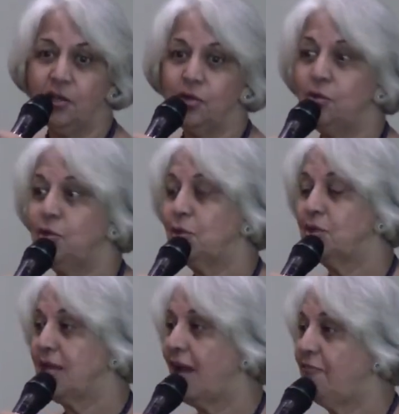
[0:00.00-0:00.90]
you
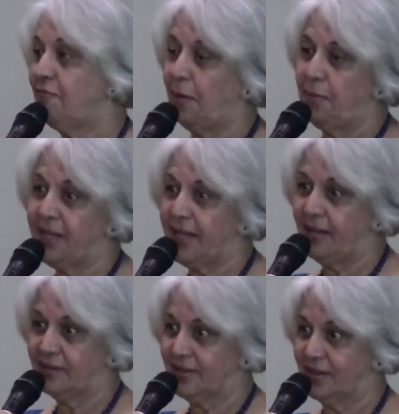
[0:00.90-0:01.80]
don't have public
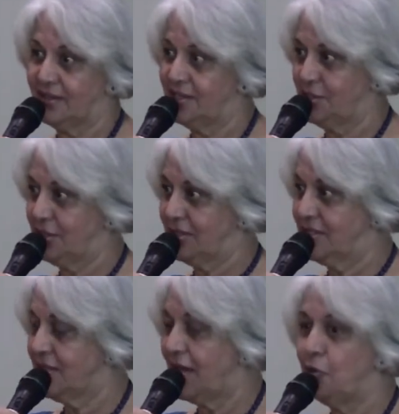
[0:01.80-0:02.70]
health
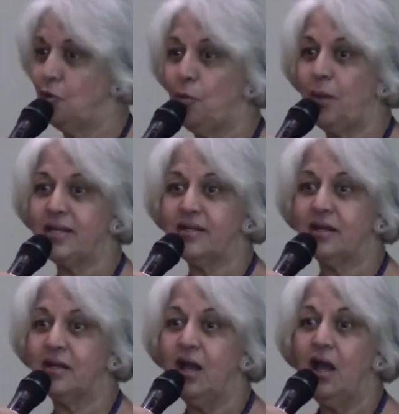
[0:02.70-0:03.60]
conditions. And no
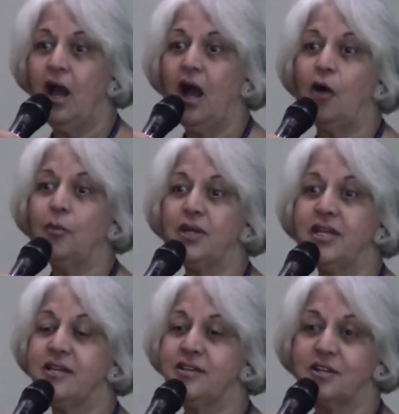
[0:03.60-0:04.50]
matter how
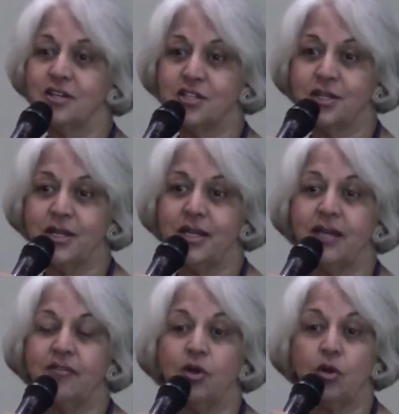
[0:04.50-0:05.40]
many tertiary
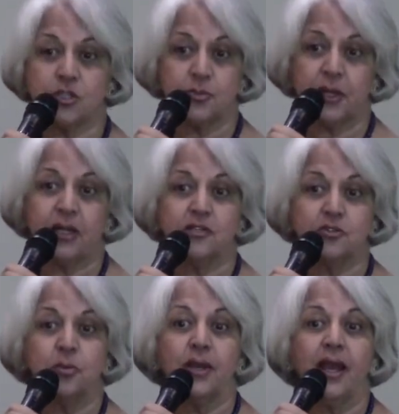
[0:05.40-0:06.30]
level
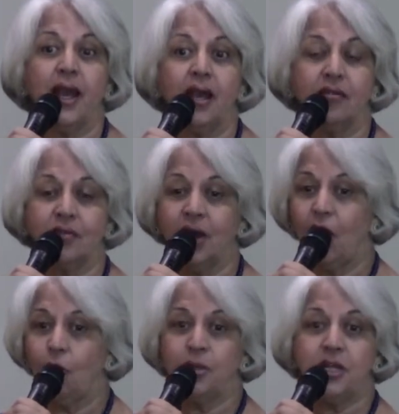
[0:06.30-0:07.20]
hospitals you may have,
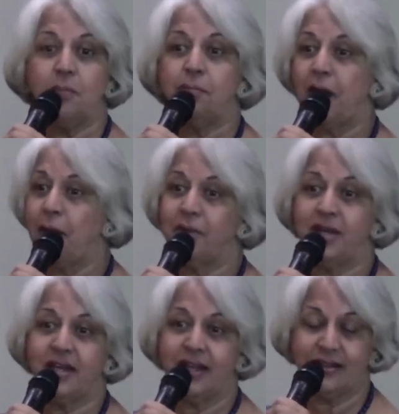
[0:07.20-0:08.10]
how many
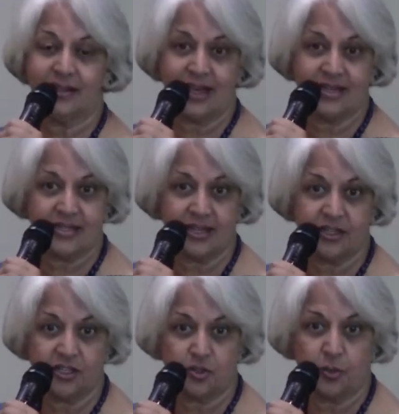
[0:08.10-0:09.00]
primary healthcare
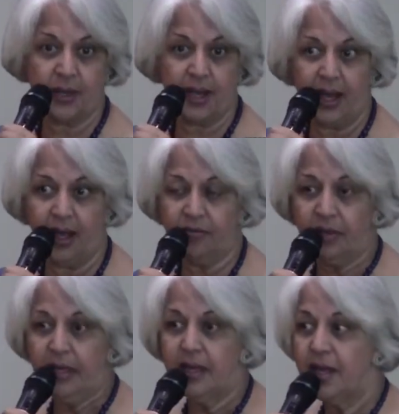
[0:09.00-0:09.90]
centers you may have,
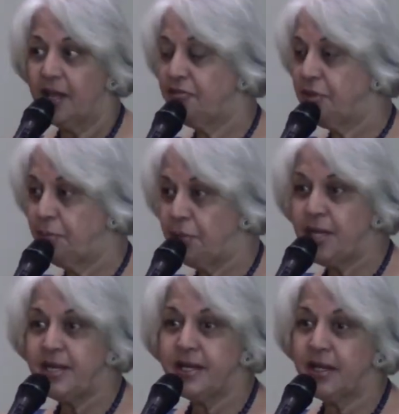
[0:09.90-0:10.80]
if the
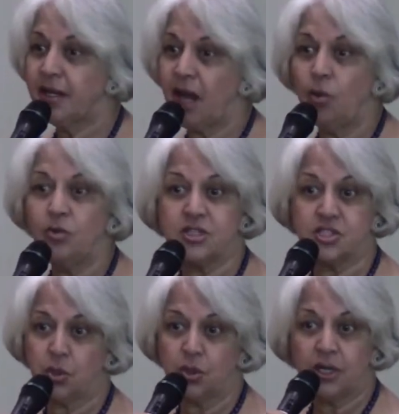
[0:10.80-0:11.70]
breeding ground
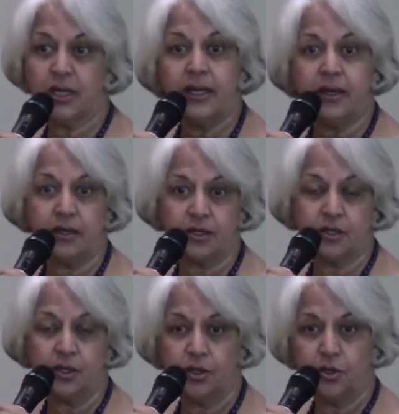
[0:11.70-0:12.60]
is not
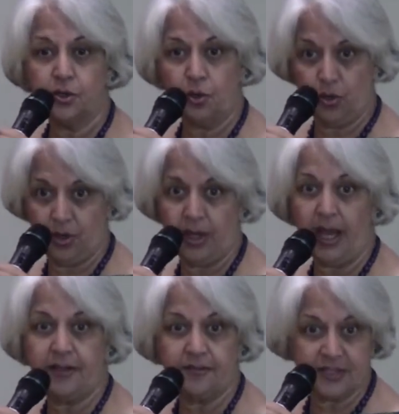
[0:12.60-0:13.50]
cleared, your
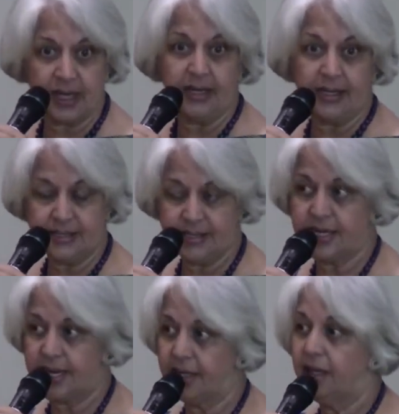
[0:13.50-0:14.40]
lives are at
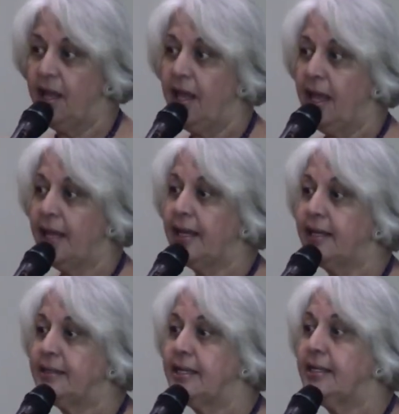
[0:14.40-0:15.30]
stake. And
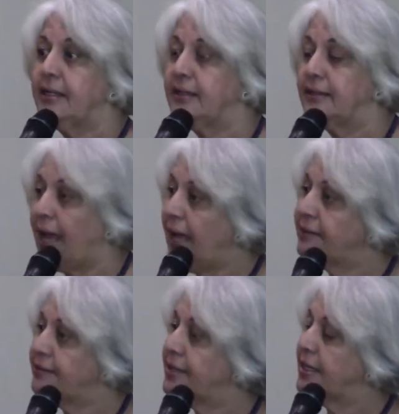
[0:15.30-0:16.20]
I think
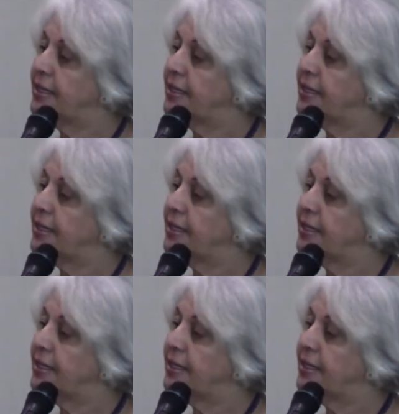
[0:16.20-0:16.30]
that